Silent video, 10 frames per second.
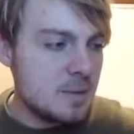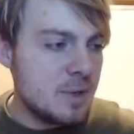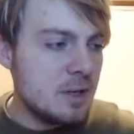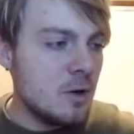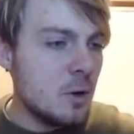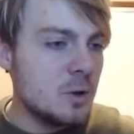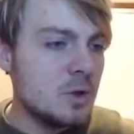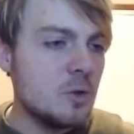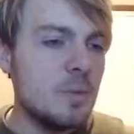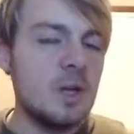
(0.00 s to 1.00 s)
been noted
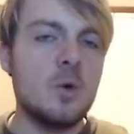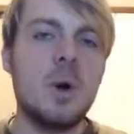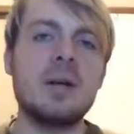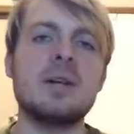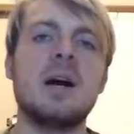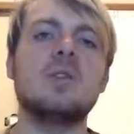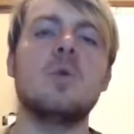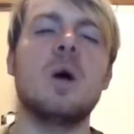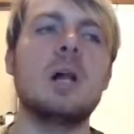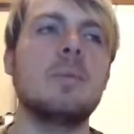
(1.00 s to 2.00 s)
to be quite
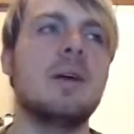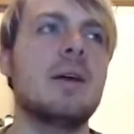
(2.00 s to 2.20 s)
underwhelming,